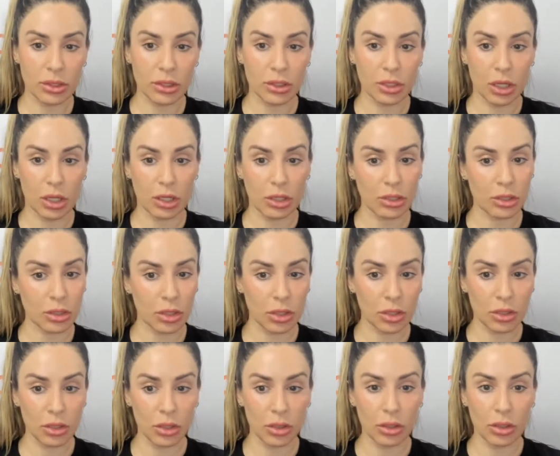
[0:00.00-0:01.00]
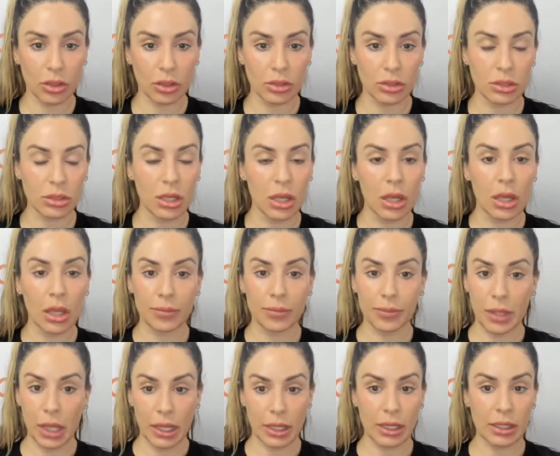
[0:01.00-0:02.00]
the dark circles,
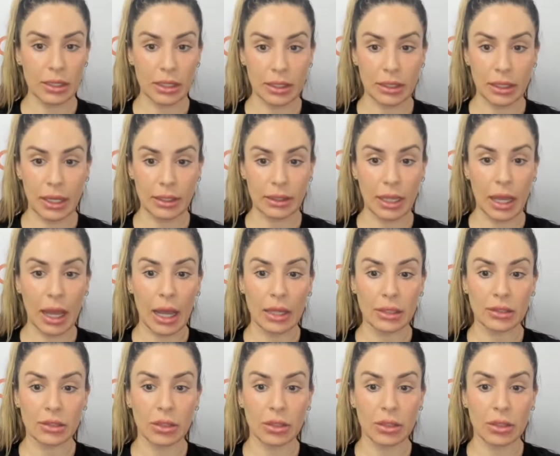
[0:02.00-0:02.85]
anything like that.